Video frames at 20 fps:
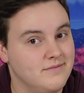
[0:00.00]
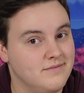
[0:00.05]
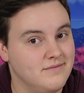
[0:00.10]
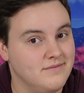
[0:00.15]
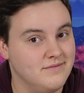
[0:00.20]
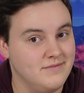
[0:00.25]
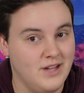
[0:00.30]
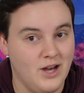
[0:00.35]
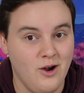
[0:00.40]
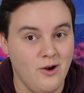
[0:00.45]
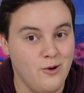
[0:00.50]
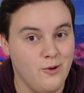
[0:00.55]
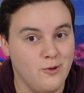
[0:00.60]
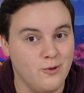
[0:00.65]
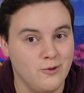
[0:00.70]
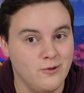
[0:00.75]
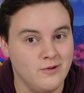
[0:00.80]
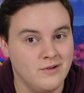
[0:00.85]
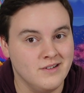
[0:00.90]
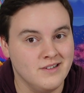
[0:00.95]

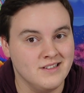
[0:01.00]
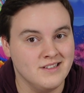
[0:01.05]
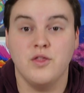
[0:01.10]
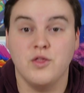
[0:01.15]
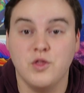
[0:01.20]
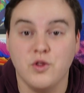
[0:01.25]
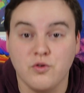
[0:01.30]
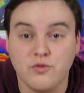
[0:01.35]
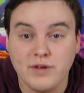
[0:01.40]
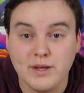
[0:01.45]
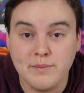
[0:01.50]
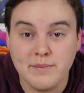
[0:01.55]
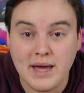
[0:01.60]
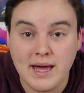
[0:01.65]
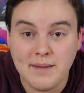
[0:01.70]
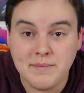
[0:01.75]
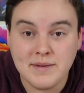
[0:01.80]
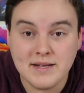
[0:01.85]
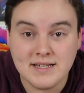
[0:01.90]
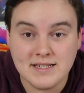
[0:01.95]
No. The
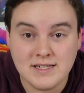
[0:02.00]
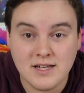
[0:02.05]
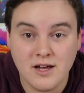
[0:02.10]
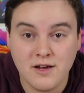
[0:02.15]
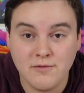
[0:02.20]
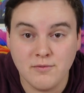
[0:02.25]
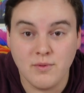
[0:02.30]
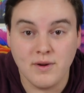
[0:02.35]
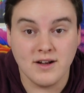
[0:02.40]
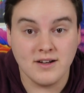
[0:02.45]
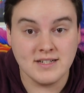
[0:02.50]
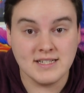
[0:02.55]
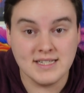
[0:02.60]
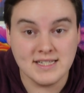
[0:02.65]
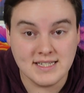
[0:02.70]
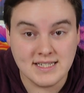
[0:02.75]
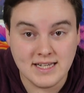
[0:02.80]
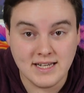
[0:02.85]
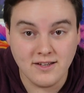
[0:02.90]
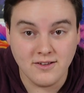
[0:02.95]
remapping software
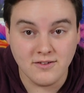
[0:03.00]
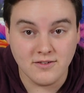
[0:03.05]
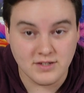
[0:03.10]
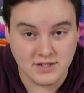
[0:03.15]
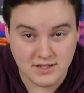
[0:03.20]
still,